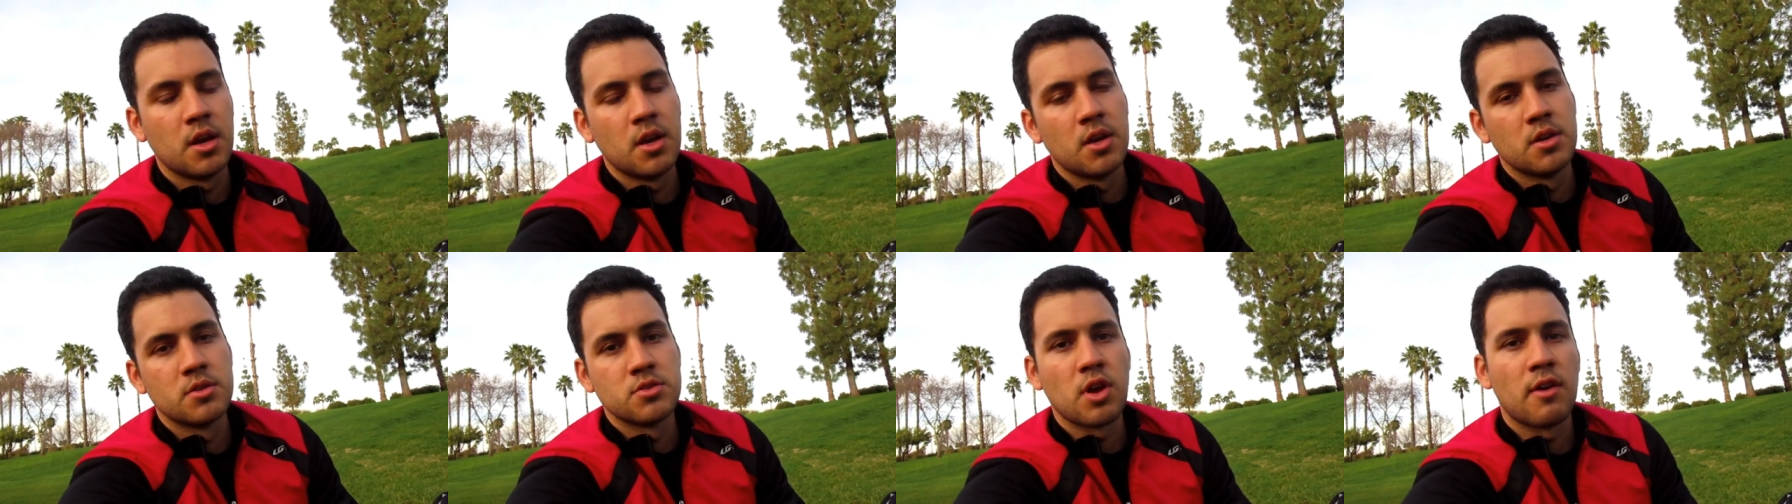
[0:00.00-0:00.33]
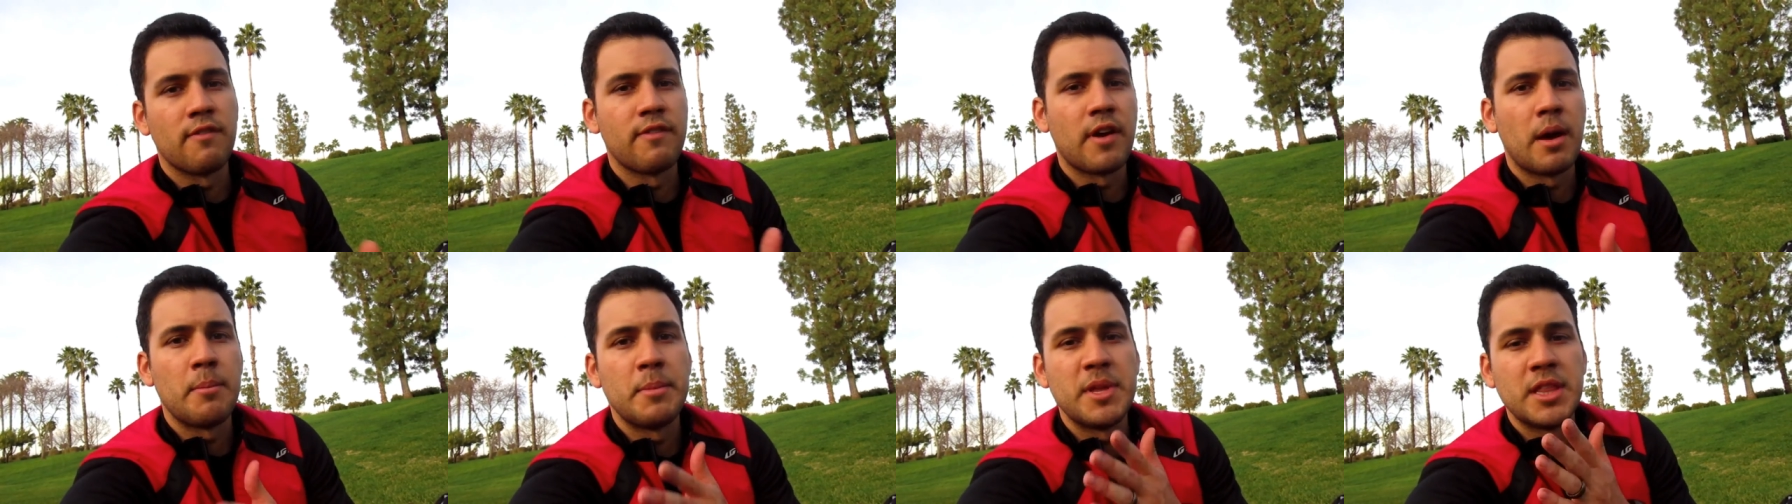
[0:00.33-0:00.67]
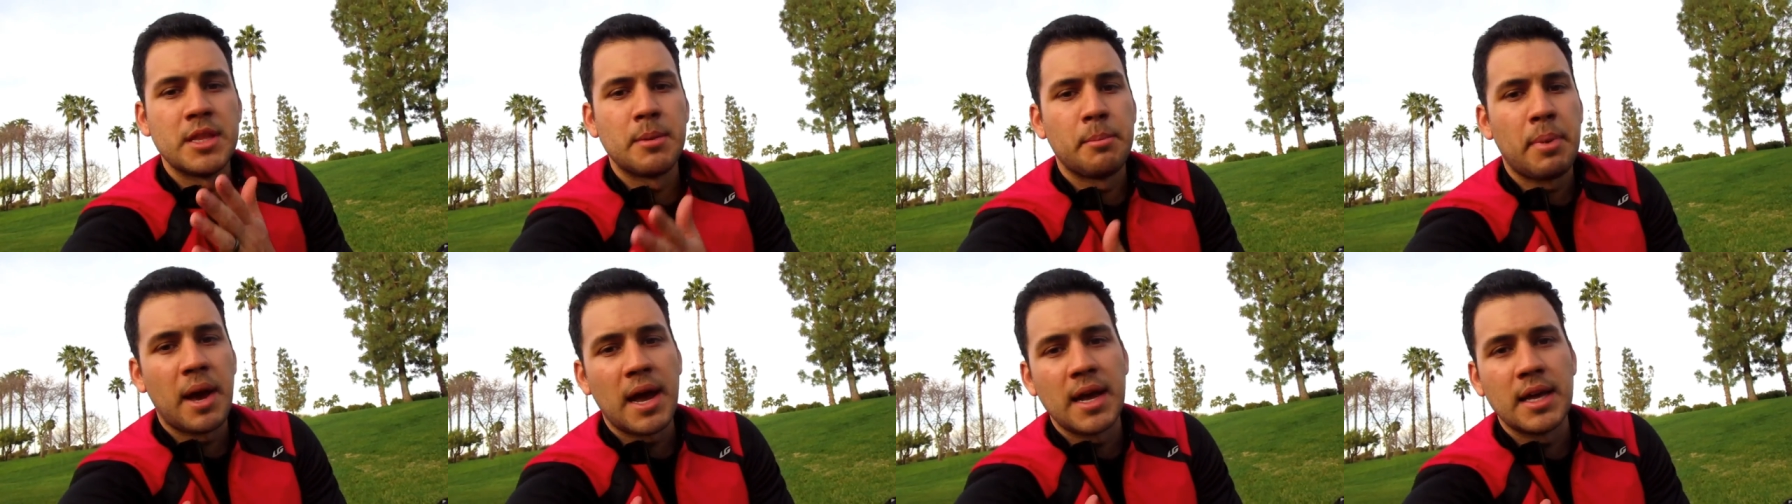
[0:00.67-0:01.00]
So if I'm in the
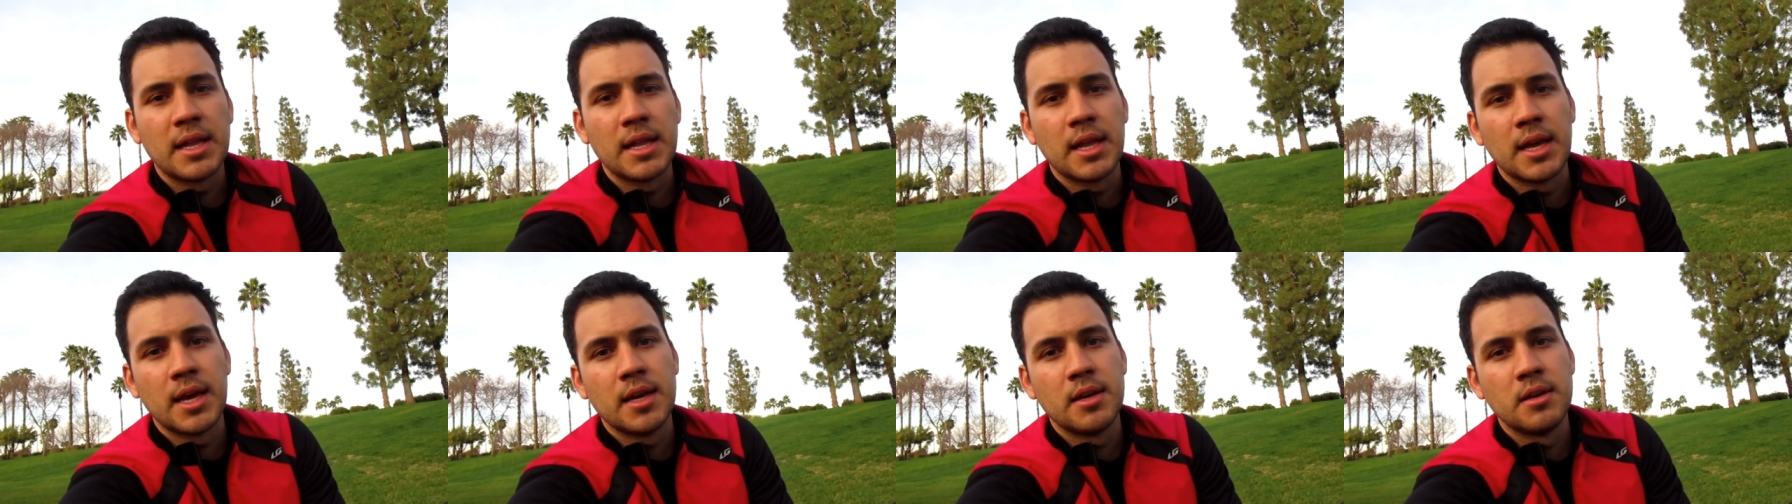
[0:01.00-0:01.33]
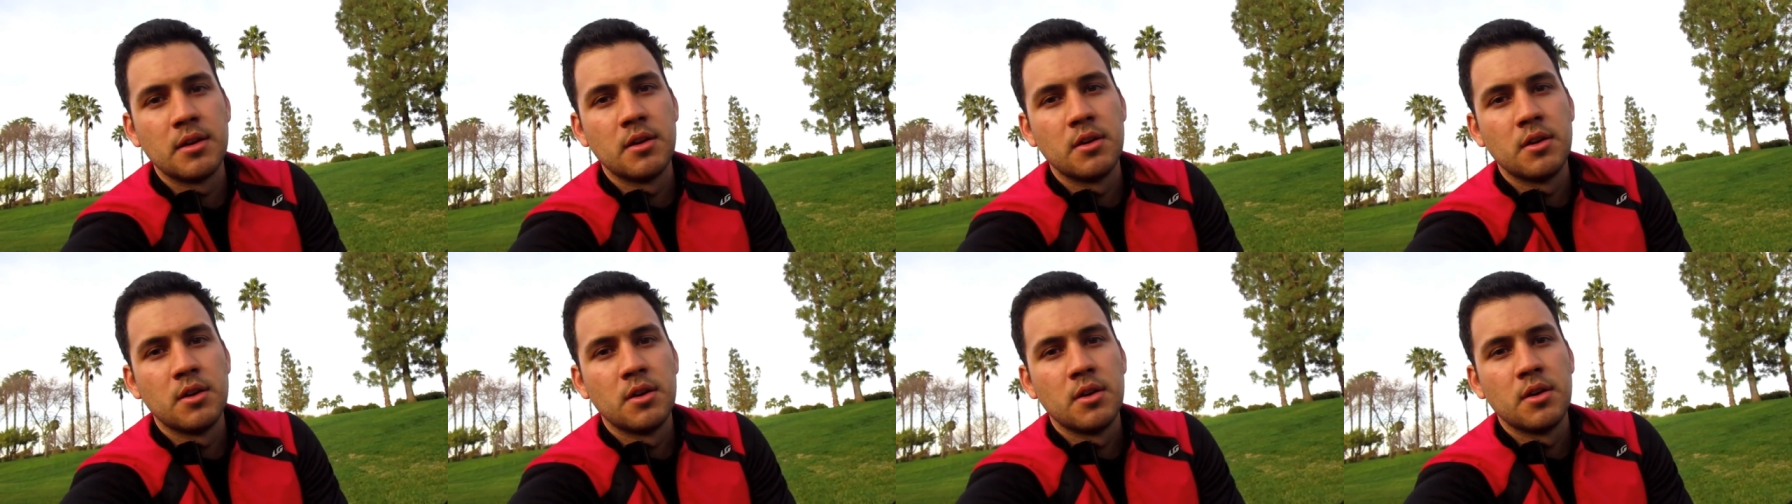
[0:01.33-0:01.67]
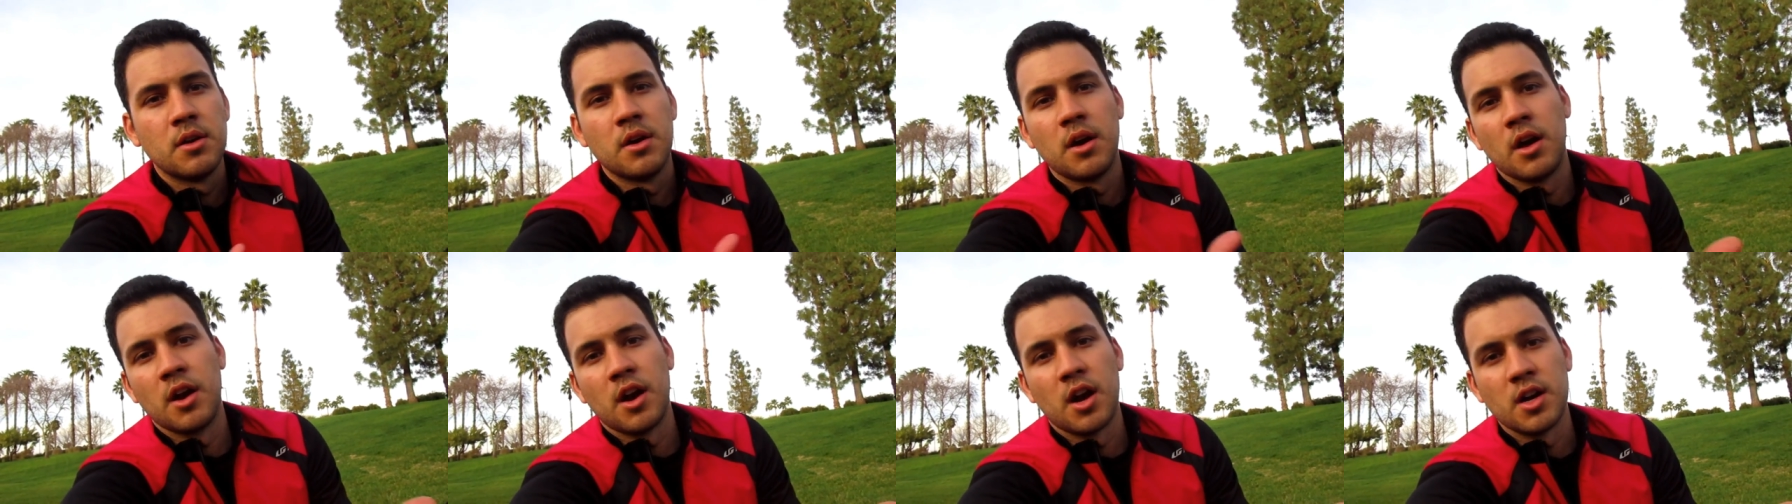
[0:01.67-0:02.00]
bike lane
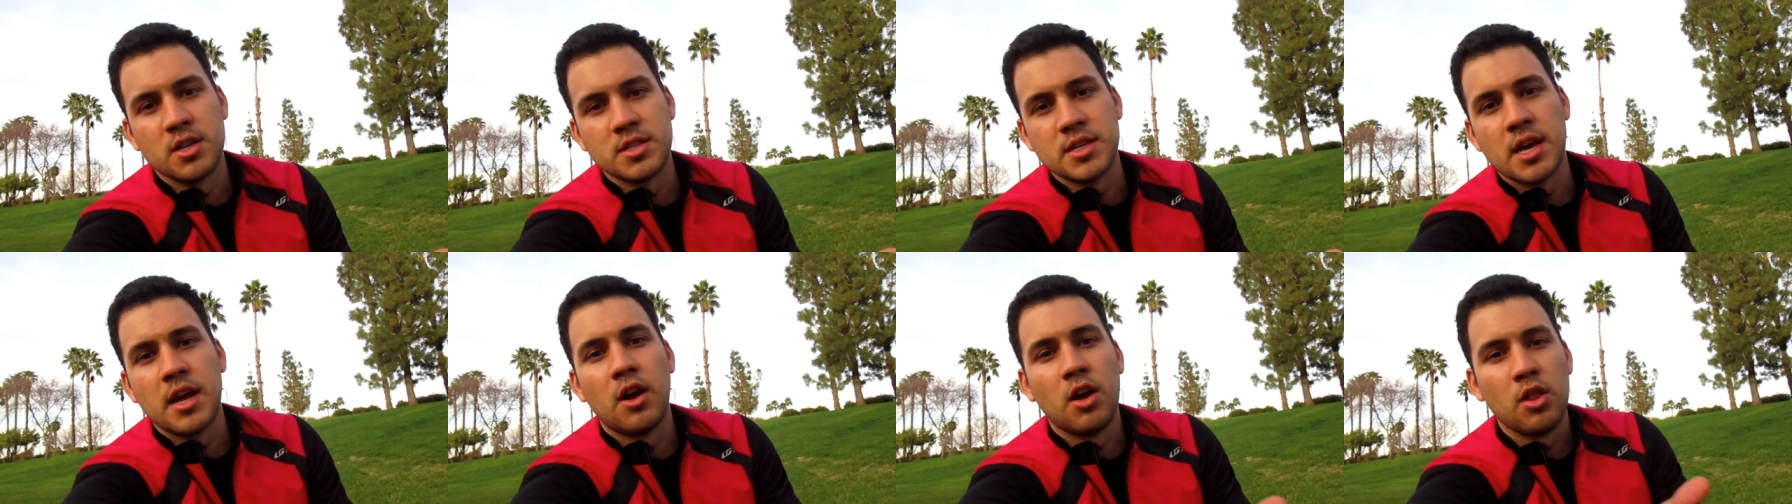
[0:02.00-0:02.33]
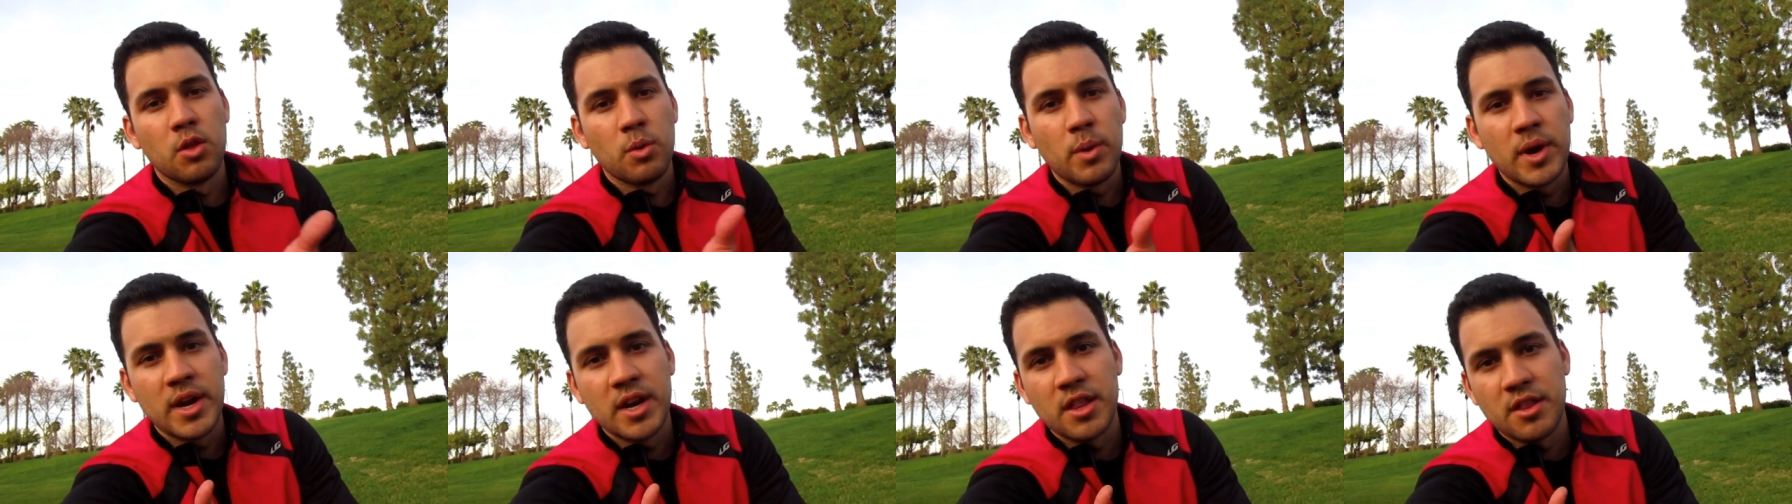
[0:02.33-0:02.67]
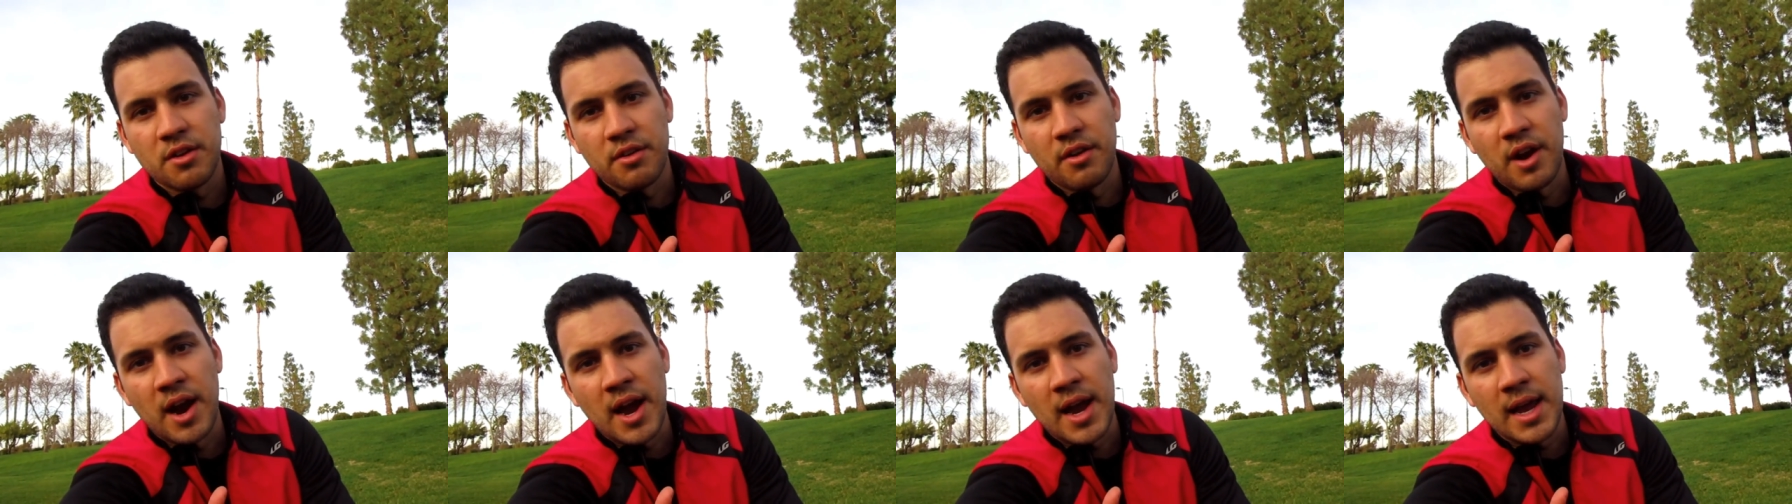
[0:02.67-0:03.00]
on our side all the way to the
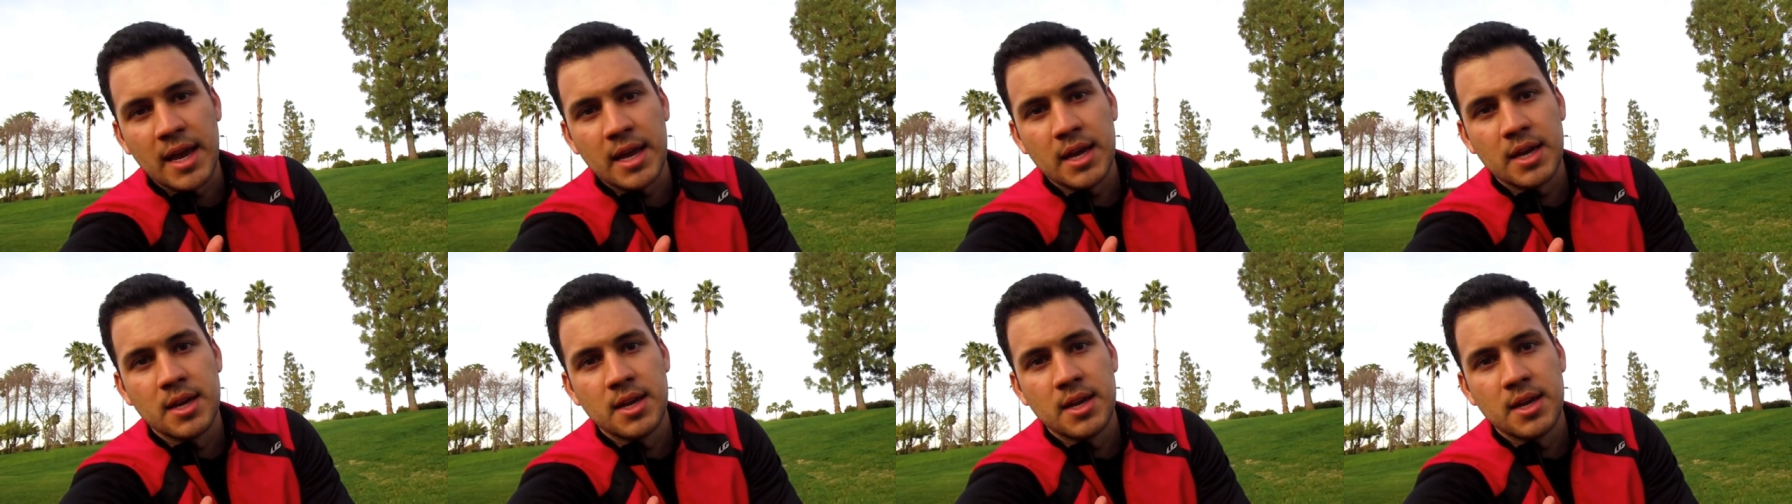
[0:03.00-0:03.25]
right